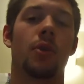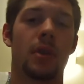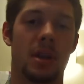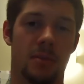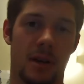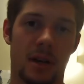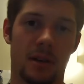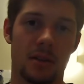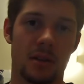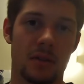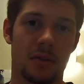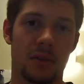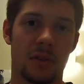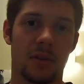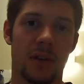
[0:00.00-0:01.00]
pounds
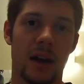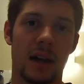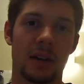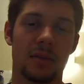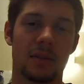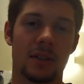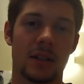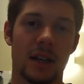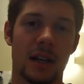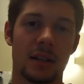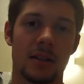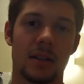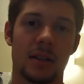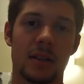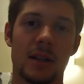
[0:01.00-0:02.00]
for 5
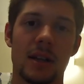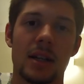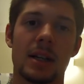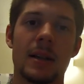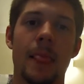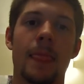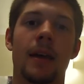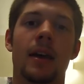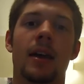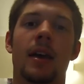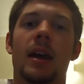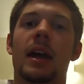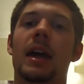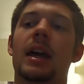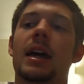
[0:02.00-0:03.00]
sets.
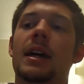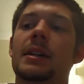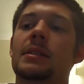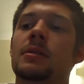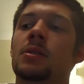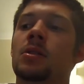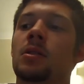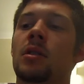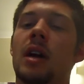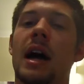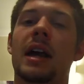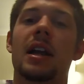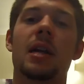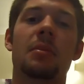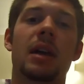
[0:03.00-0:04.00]
And I
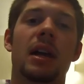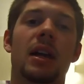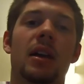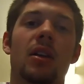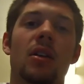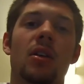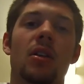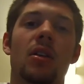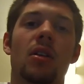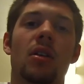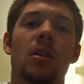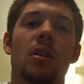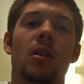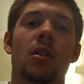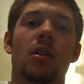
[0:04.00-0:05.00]
ended up getting,
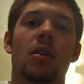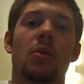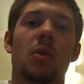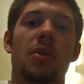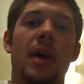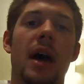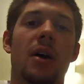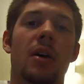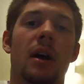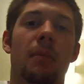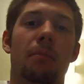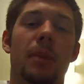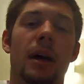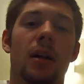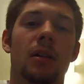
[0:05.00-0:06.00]
without a
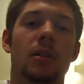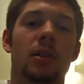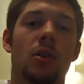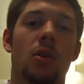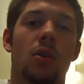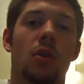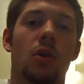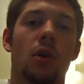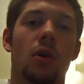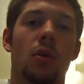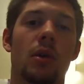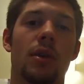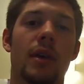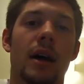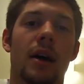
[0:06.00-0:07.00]
belt or
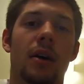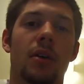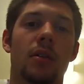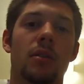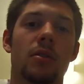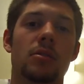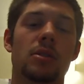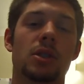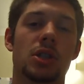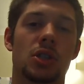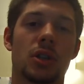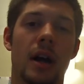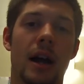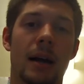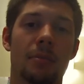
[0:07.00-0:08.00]
without
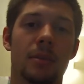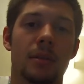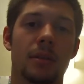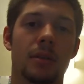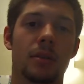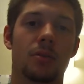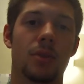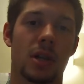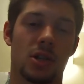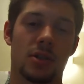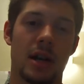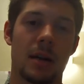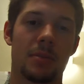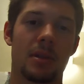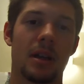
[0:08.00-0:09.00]
straps, wrist
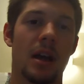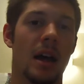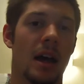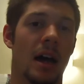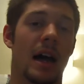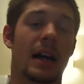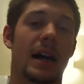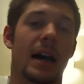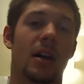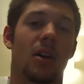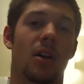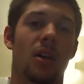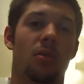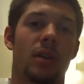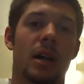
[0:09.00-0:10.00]
wraps, I got
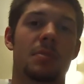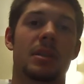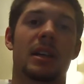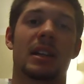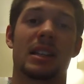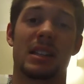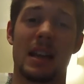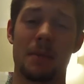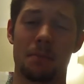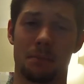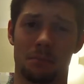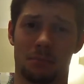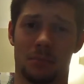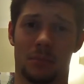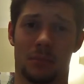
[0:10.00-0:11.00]
all the reps except
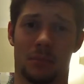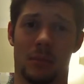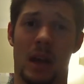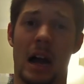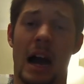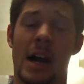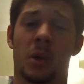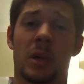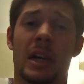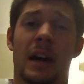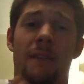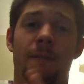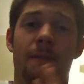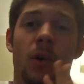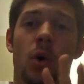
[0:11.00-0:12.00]
I only
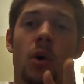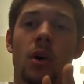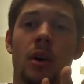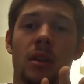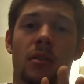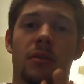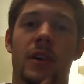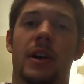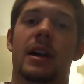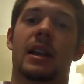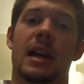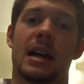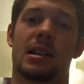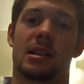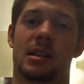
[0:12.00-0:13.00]
got 4 on the very
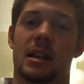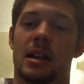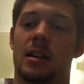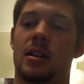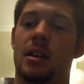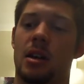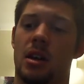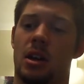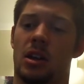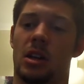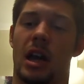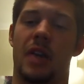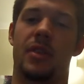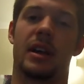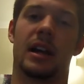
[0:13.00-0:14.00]
last set.
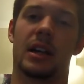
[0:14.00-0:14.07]
And then I